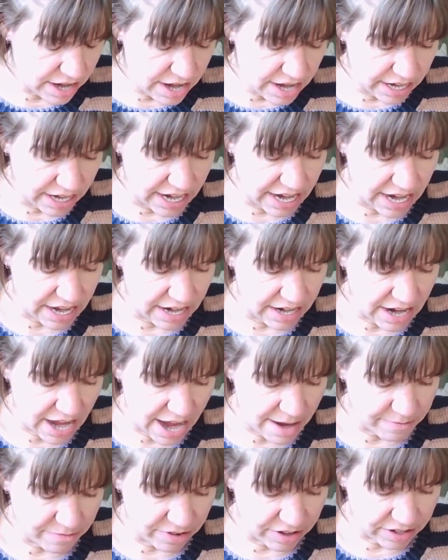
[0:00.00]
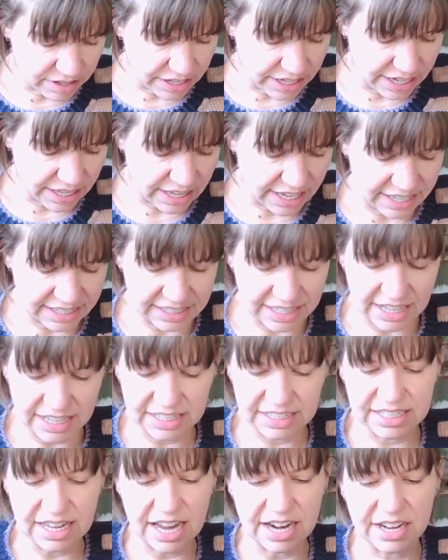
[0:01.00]
And I'm really, like I said,
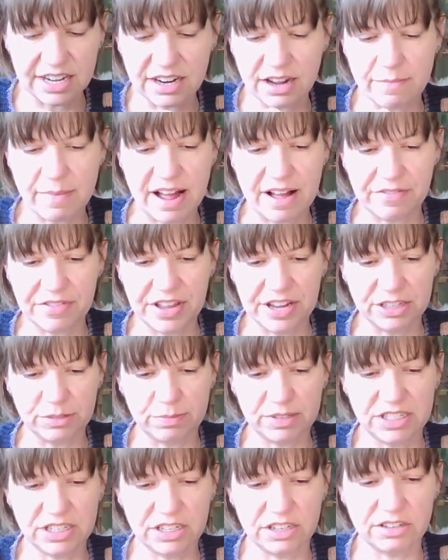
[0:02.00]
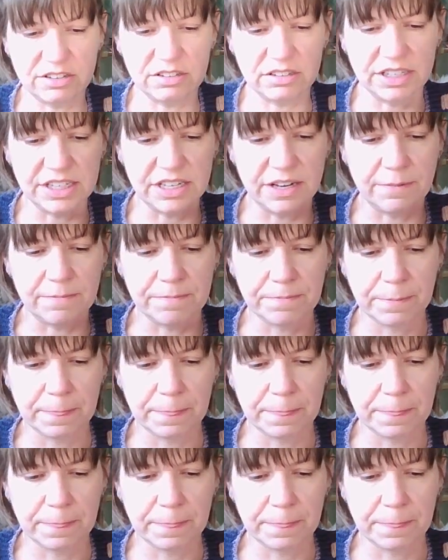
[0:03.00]
excited about this particularly.